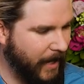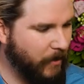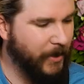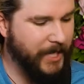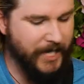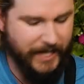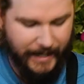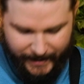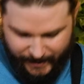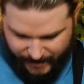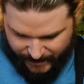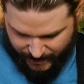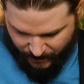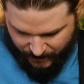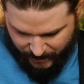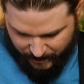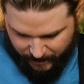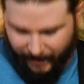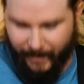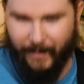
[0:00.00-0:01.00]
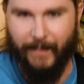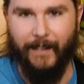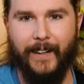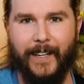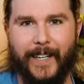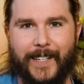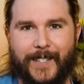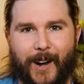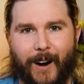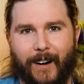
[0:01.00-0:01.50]
wish I sounded better
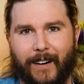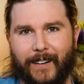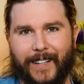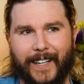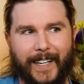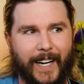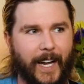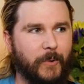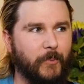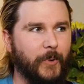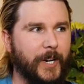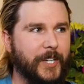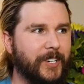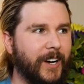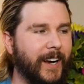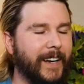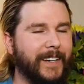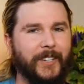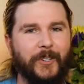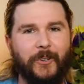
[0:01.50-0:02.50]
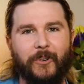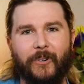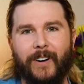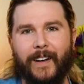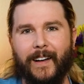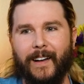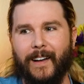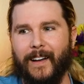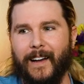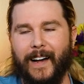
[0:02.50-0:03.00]
on guitar. Like, I wish I
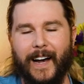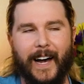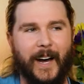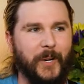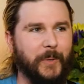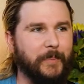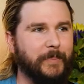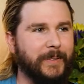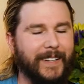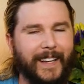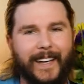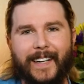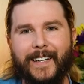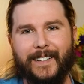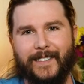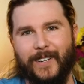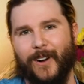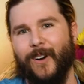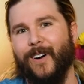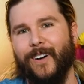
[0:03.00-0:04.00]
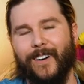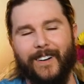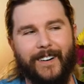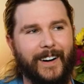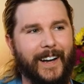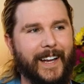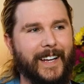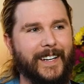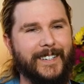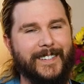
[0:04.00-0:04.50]
knew how to play
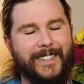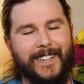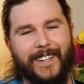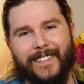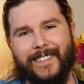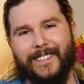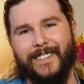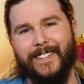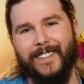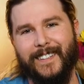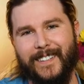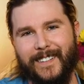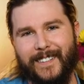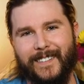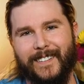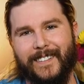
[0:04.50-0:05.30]
guitar and just...